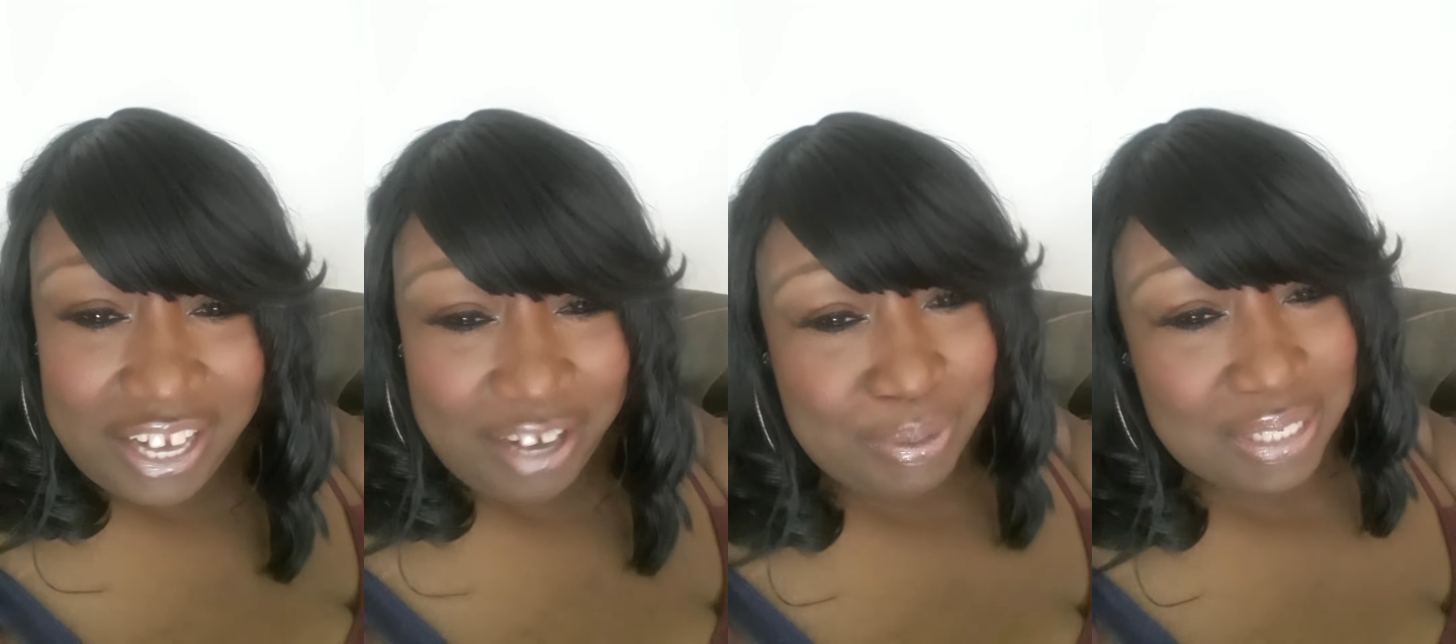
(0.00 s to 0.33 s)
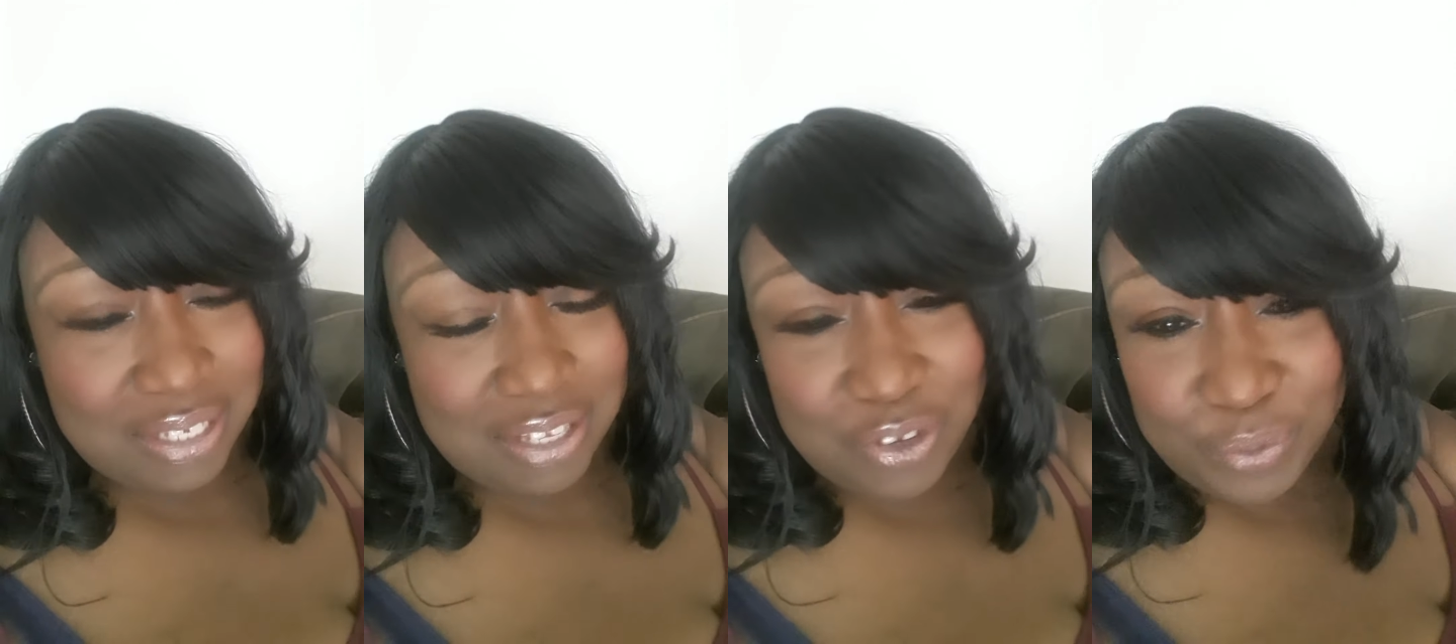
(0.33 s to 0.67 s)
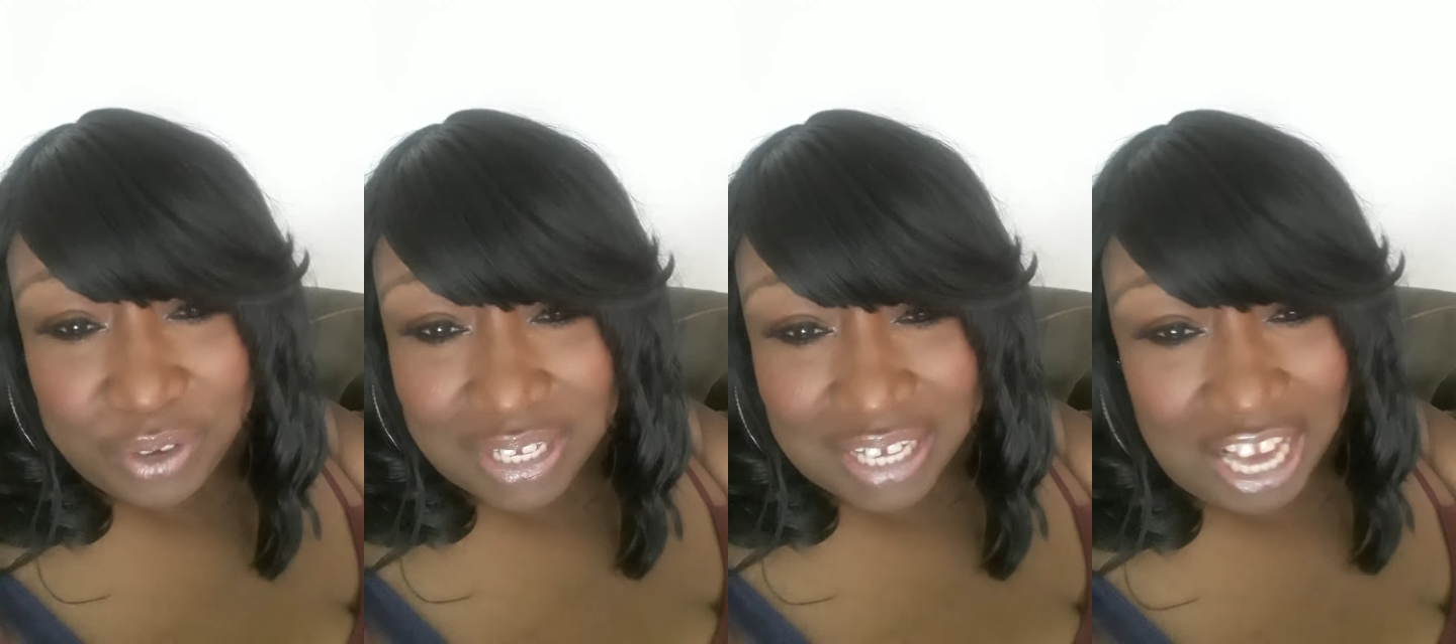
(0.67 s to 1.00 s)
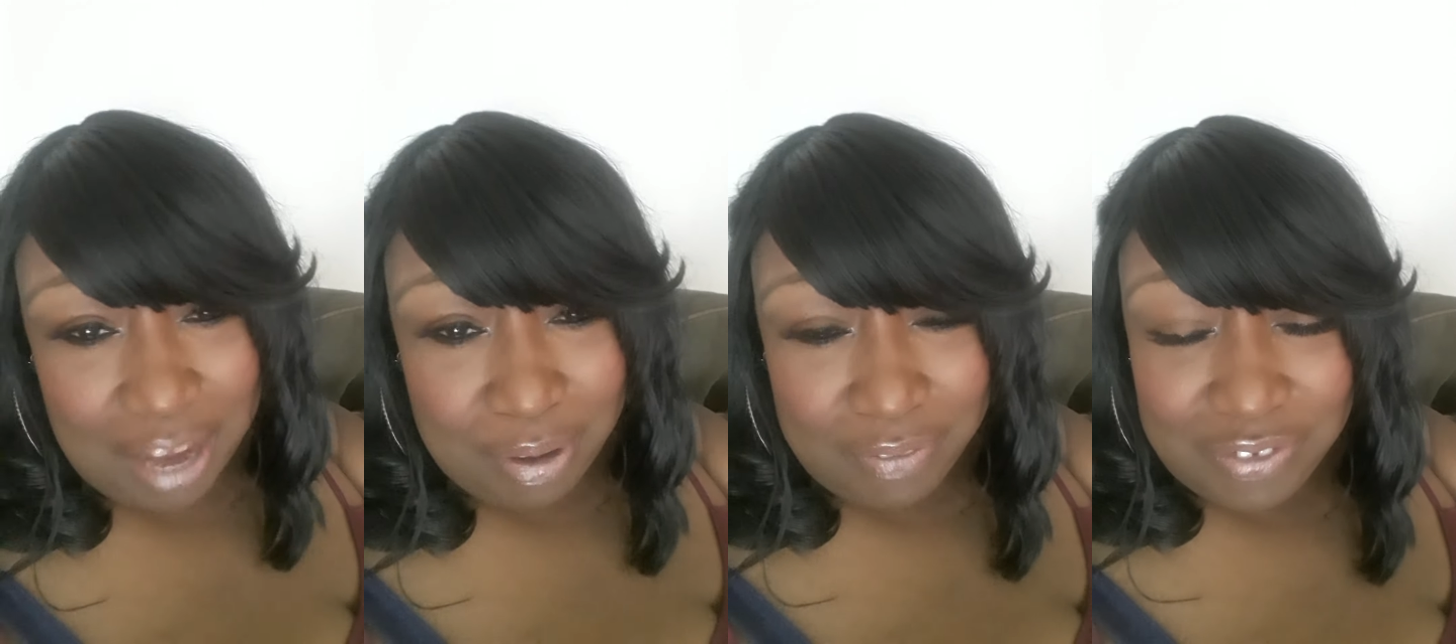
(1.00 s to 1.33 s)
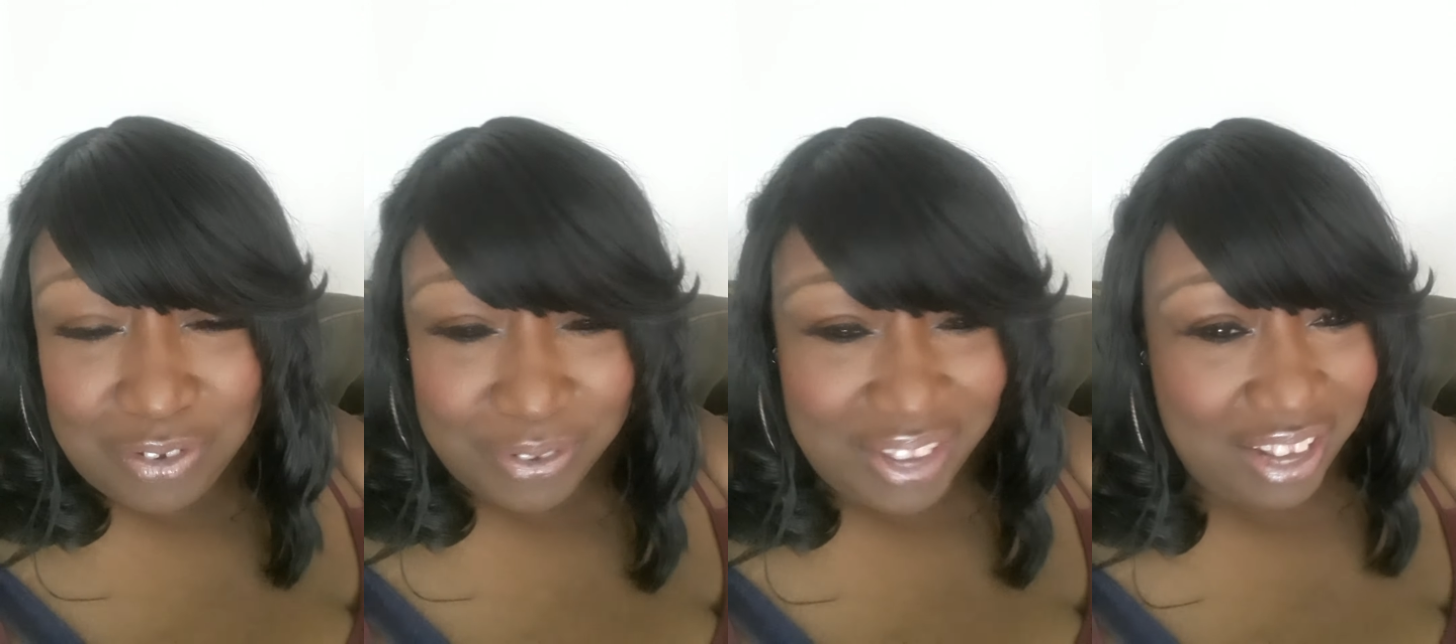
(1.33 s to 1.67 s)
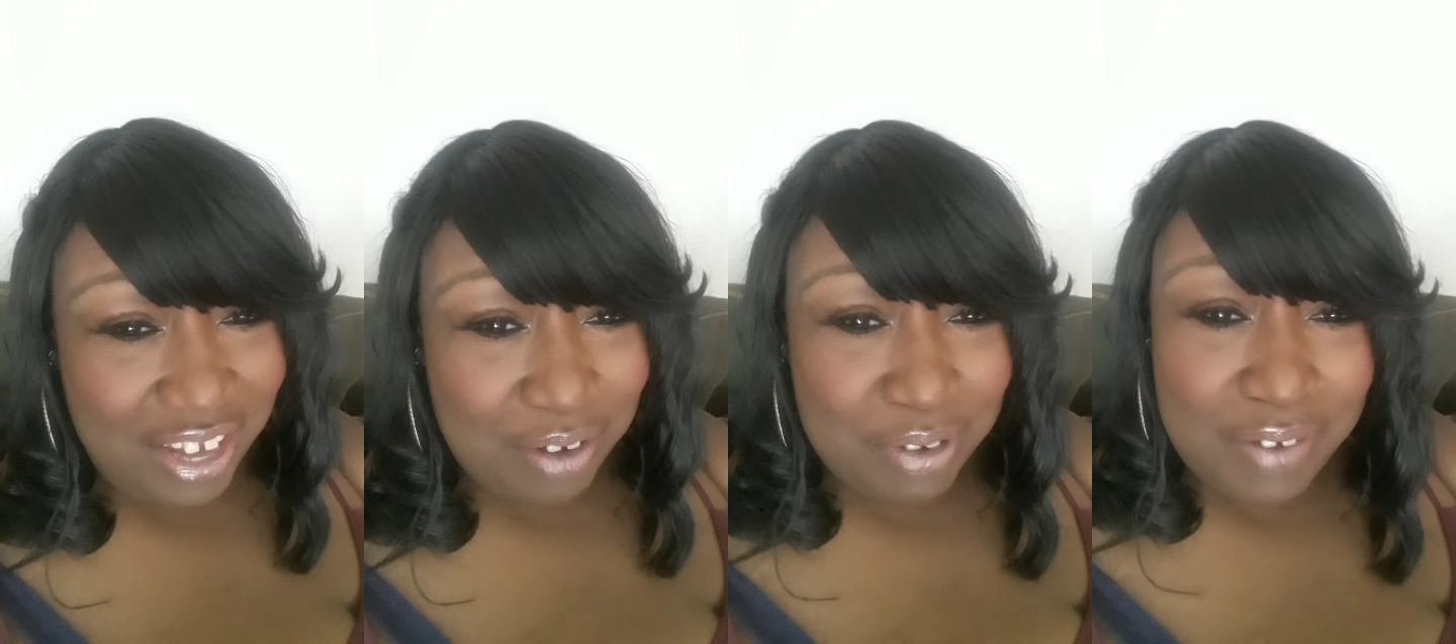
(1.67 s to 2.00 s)
and it was during the time of, you know,
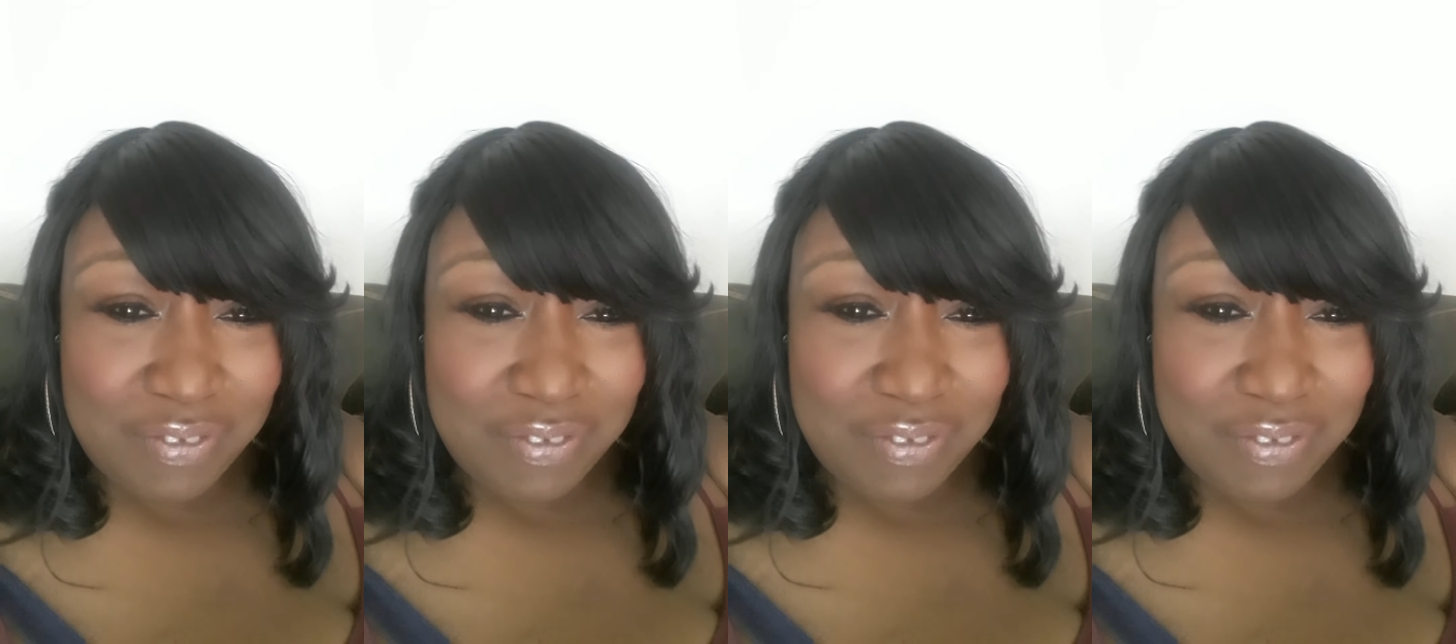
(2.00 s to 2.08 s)
that era